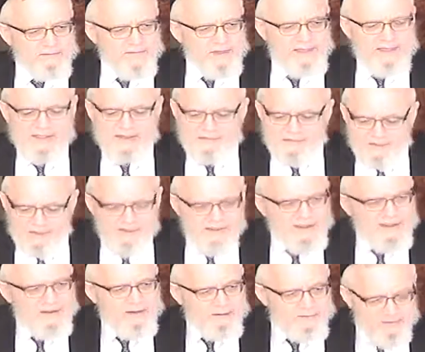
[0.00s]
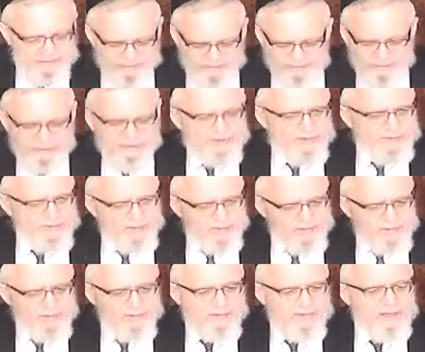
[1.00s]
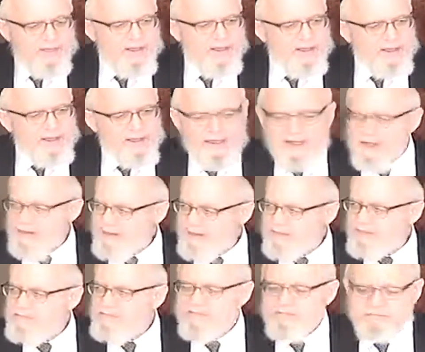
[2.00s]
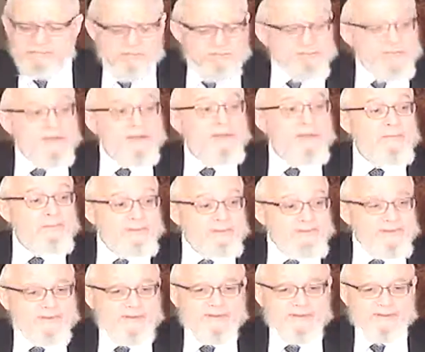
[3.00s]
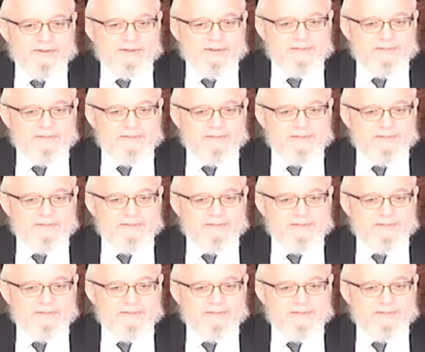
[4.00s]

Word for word: and his father had a person who had a, a lumber business.